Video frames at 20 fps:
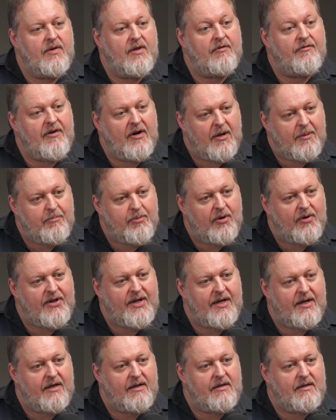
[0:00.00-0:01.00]
they're very
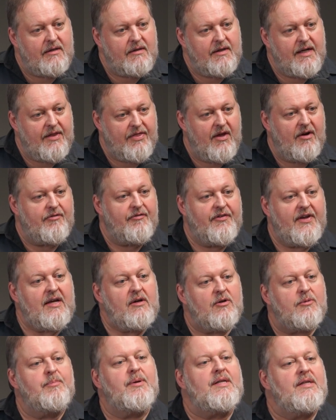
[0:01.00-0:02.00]
brilliant in their
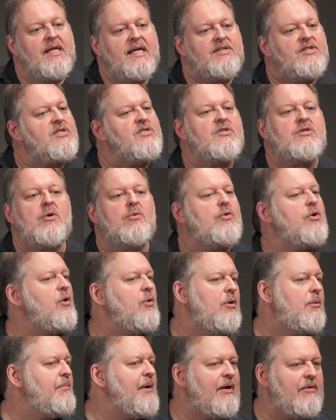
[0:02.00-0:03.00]
field, but they just don't
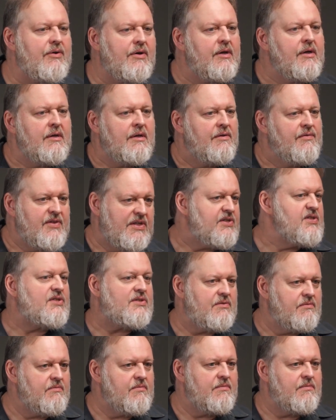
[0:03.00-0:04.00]
know about
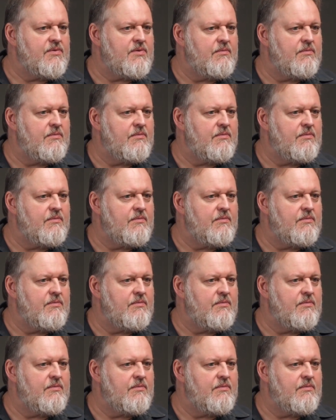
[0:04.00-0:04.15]
this.